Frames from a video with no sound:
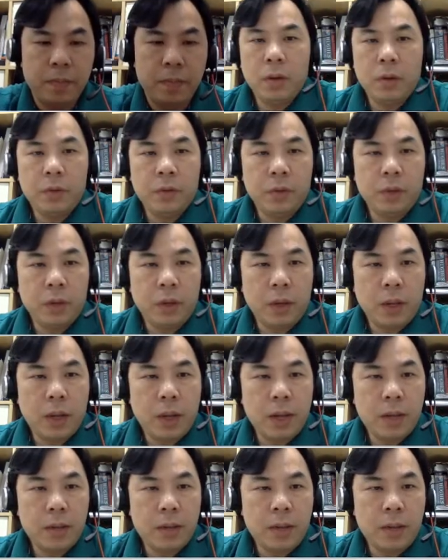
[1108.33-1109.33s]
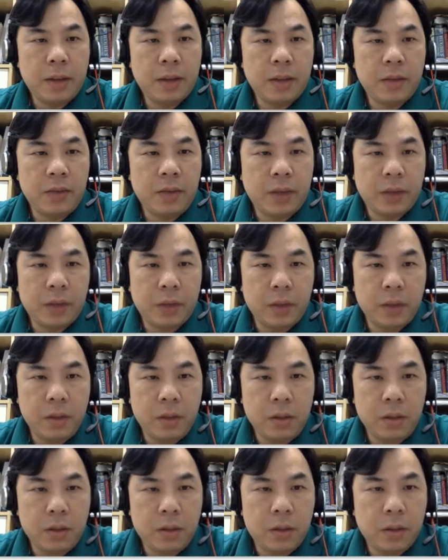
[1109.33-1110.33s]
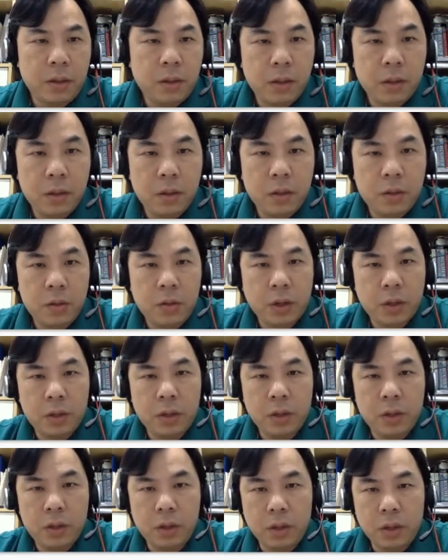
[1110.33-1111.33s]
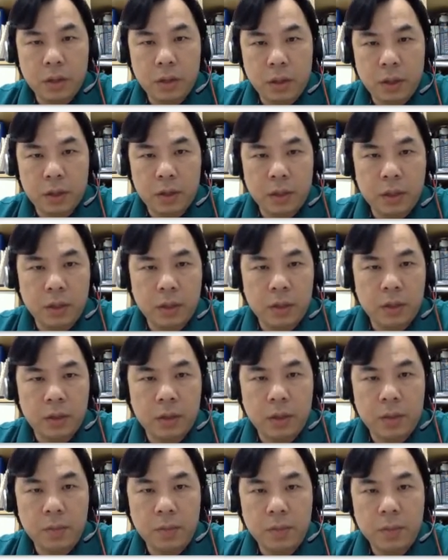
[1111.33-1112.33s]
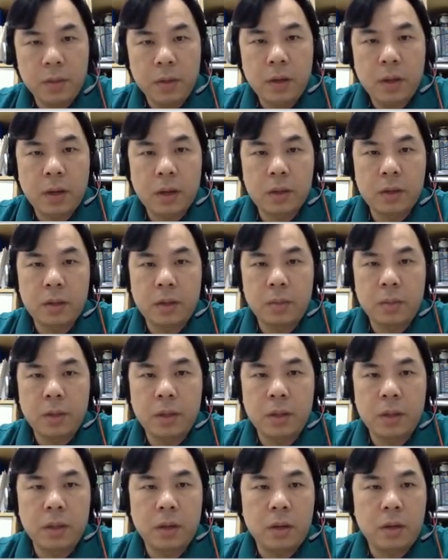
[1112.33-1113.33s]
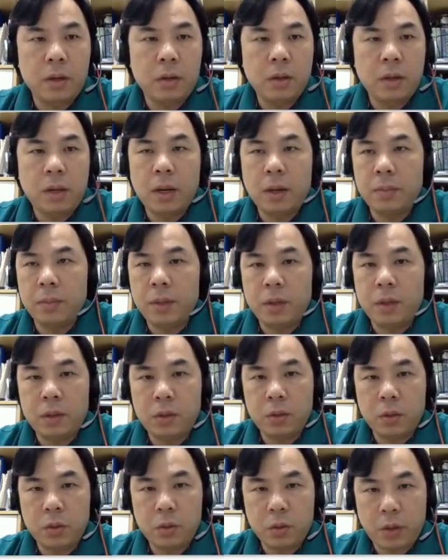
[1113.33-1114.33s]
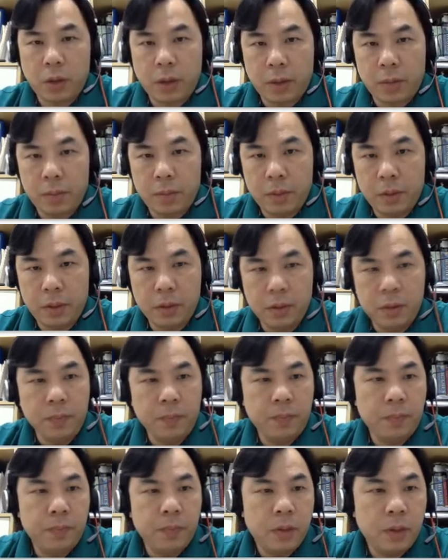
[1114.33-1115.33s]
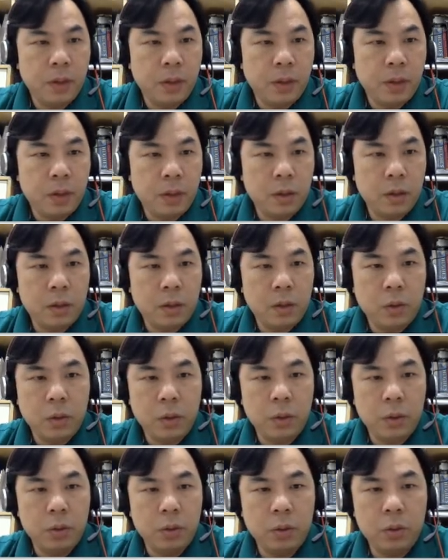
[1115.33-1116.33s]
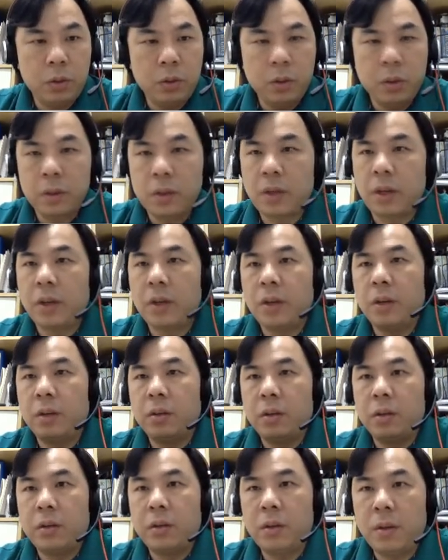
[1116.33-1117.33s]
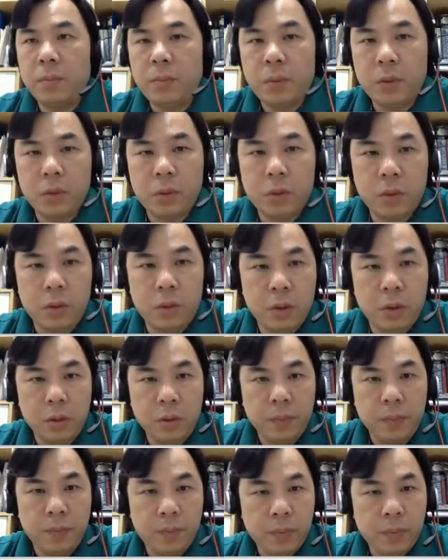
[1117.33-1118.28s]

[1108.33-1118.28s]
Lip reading: For the last eigenvectors, the structure is exactly the same, except that now the lambda is equal to m here. All we need to do is carry out the same procedure.